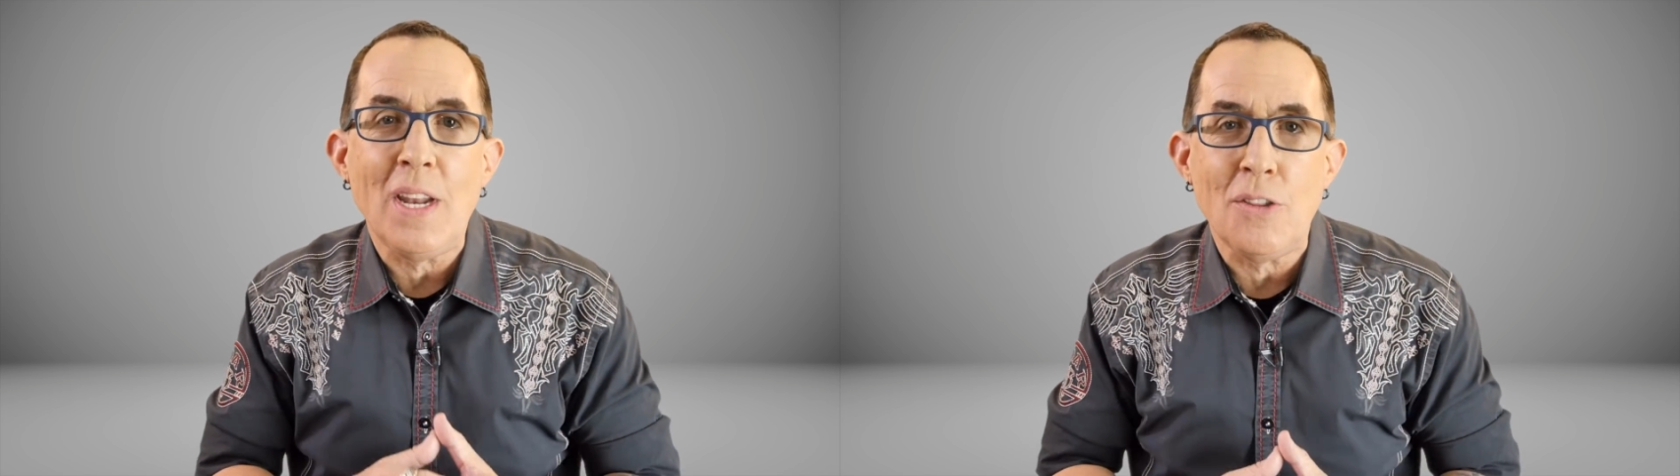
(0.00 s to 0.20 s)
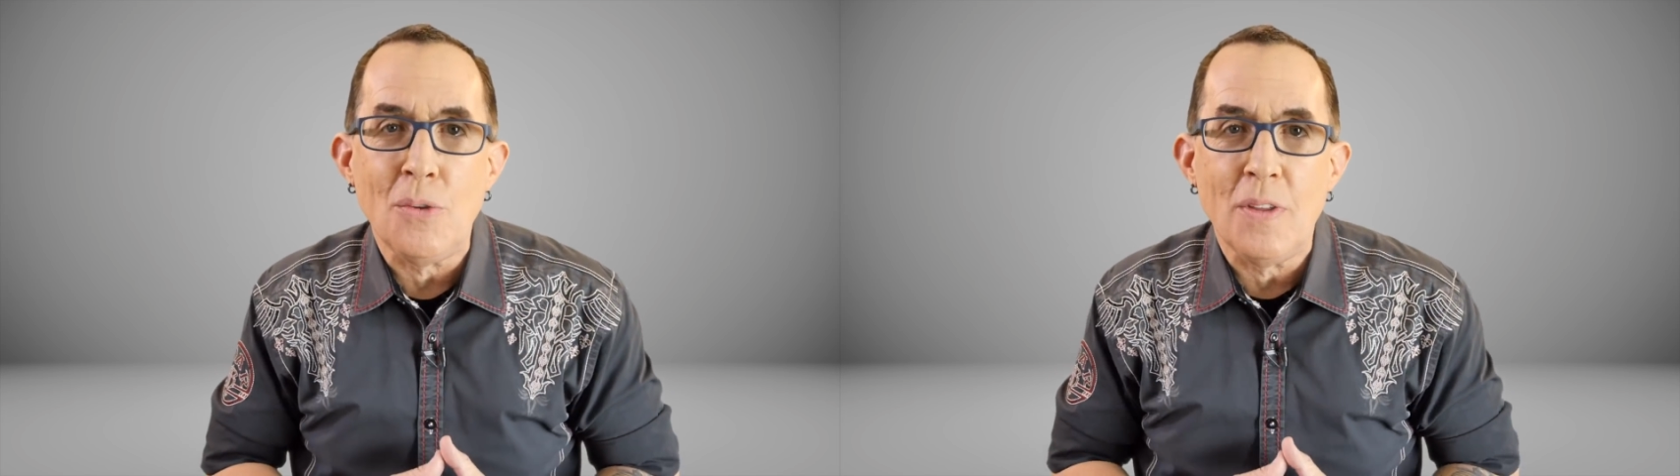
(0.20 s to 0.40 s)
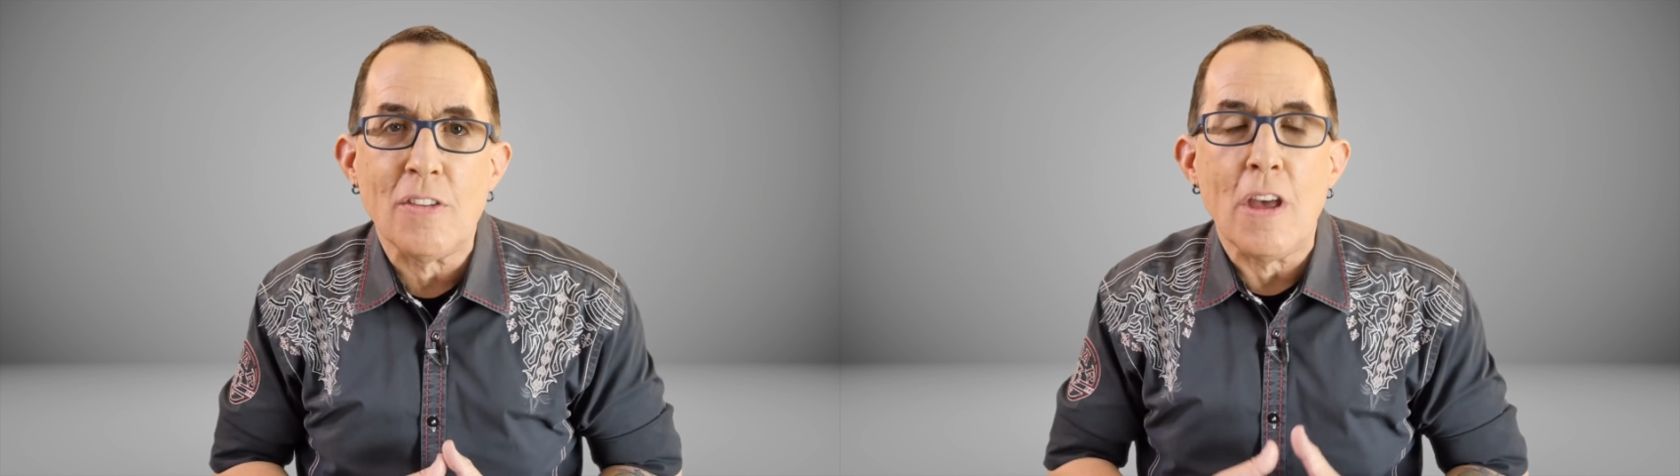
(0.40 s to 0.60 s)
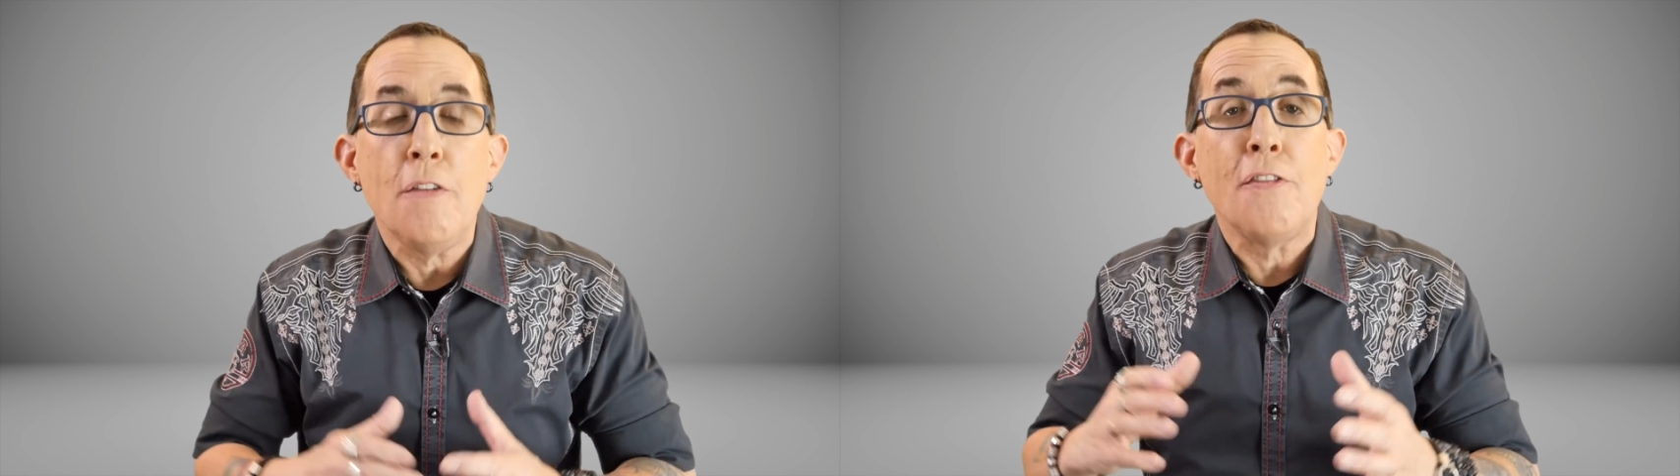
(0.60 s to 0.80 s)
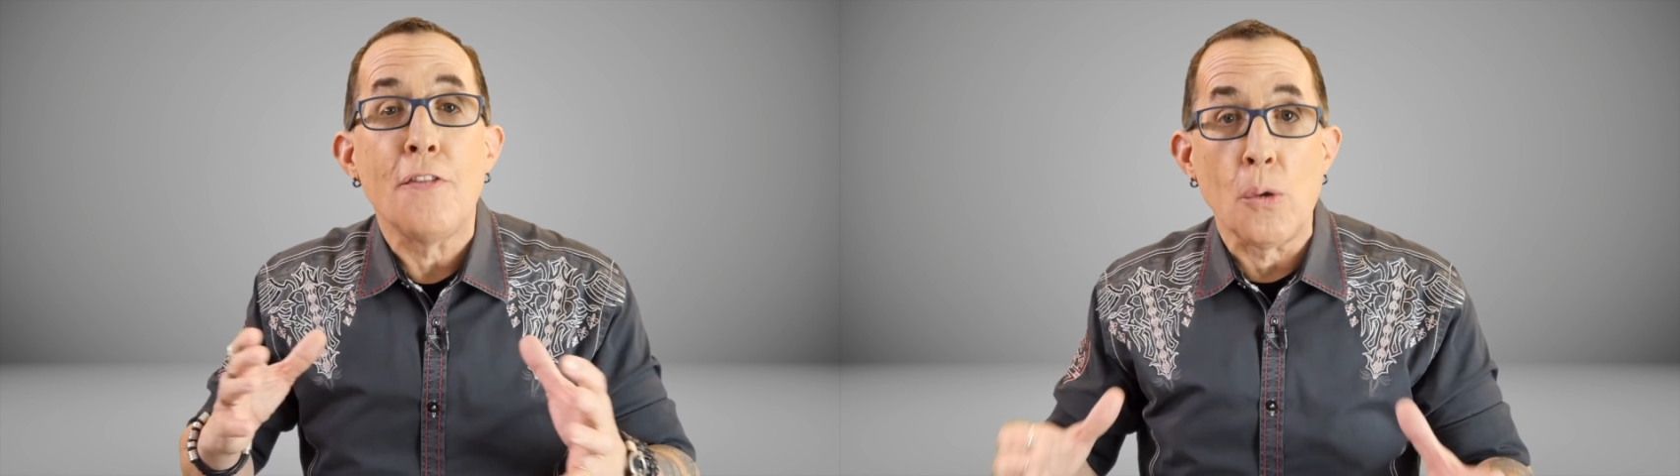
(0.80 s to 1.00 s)
to do this
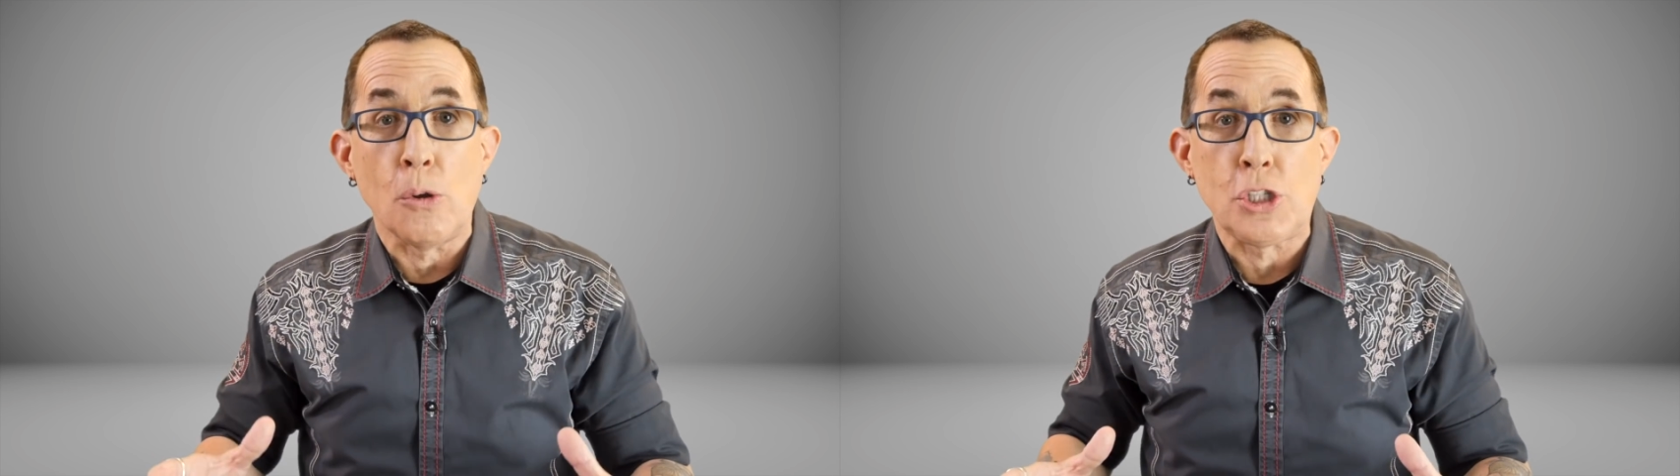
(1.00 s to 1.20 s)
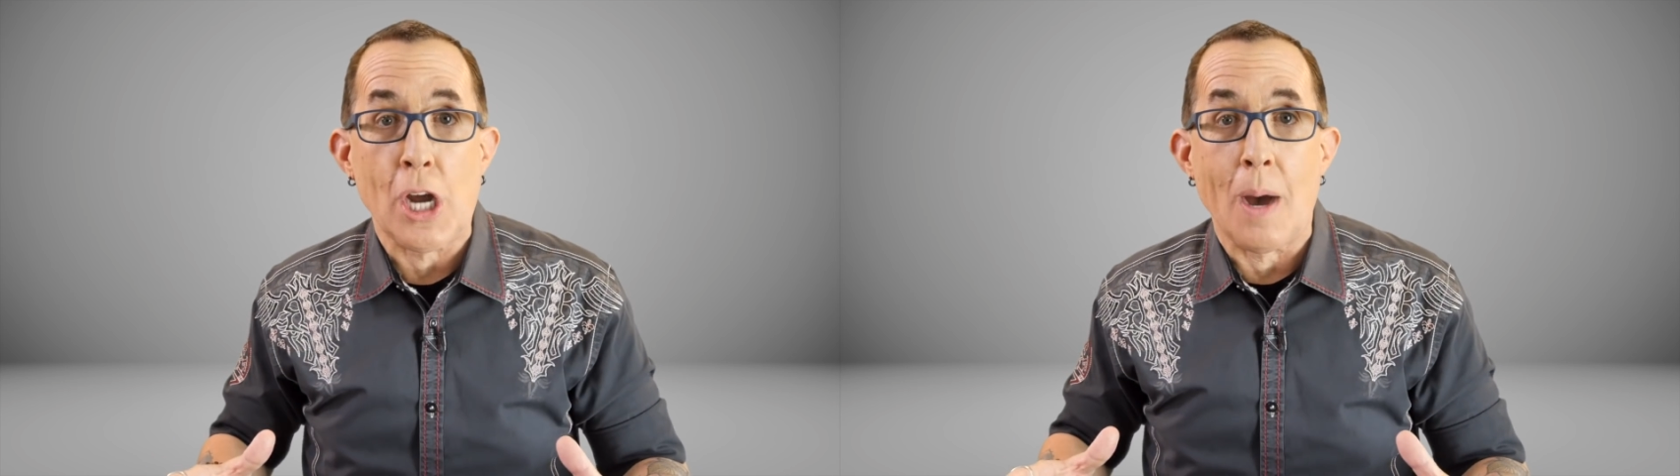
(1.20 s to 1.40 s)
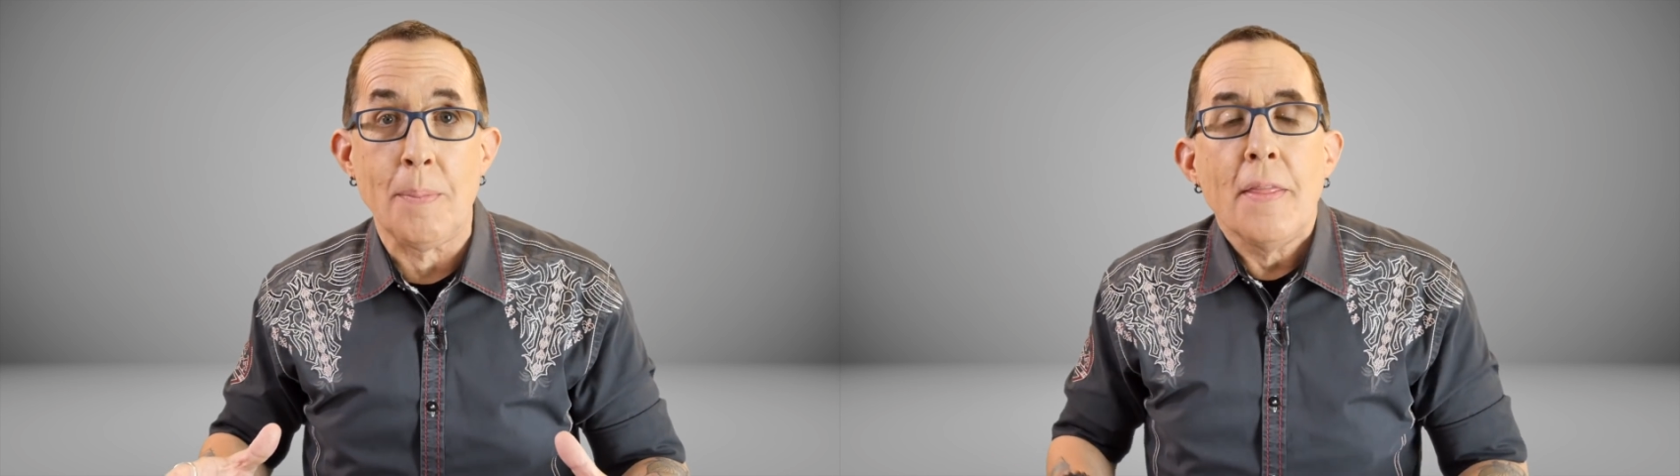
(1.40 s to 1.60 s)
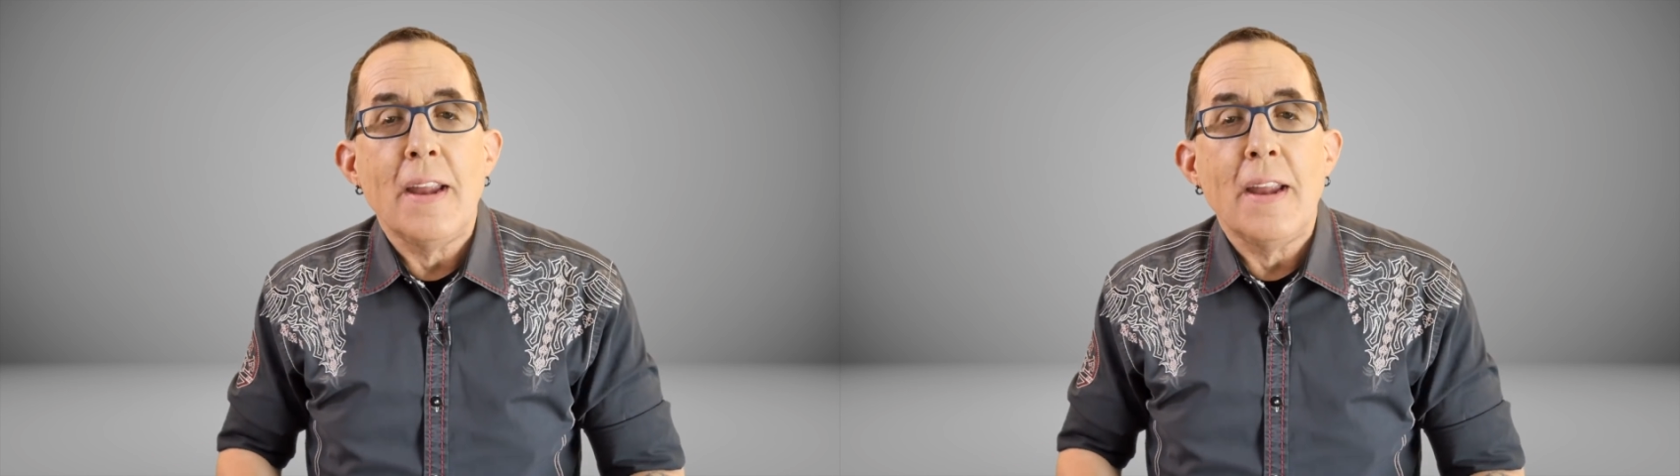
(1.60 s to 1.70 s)
in Photoshop